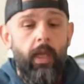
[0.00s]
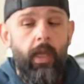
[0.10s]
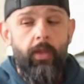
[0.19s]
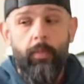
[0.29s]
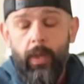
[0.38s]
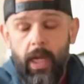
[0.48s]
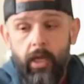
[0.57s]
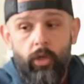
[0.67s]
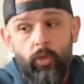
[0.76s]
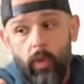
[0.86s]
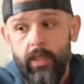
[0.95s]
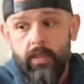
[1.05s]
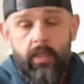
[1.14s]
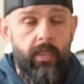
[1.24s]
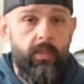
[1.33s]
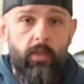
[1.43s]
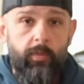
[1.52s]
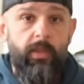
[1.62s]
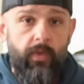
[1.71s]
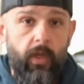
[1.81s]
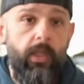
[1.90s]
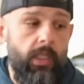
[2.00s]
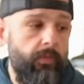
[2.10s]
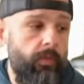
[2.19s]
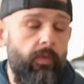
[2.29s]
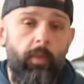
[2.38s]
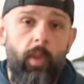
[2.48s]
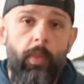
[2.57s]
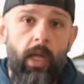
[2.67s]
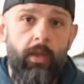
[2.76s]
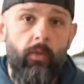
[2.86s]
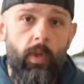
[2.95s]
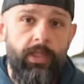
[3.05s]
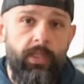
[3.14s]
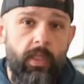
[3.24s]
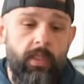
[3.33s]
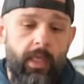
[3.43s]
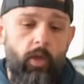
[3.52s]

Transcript: And the buyer who wants this could be very different from the buyer that wants this. I